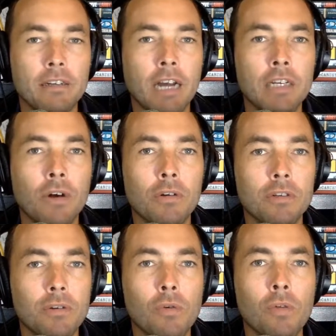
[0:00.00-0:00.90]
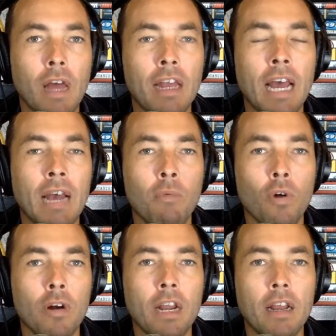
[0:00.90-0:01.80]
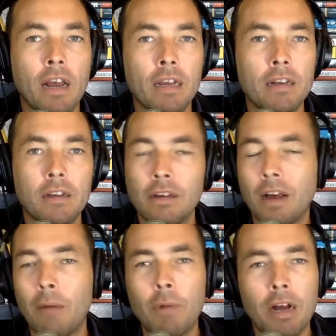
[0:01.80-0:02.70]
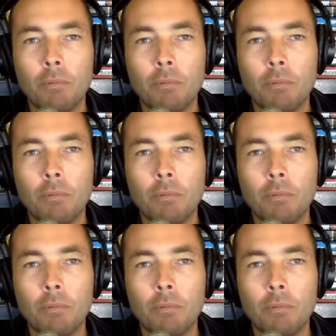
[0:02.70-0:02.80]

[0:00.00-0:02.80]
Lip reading: I'd go to school and I had work at night. I'm not